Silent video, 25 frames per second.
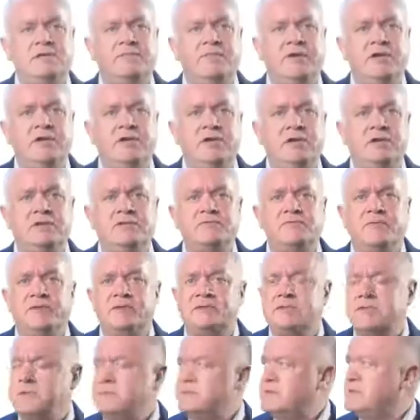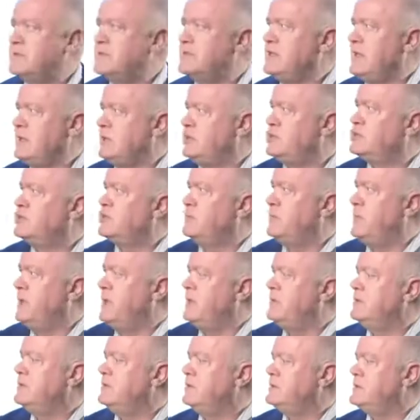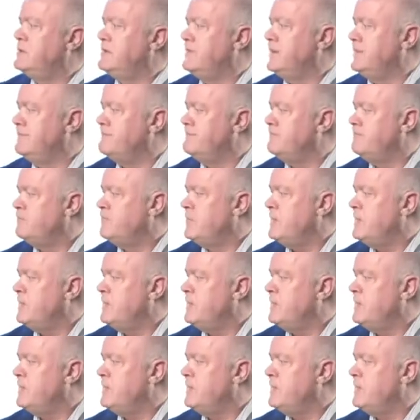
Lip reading: have been used for a substantial period of time,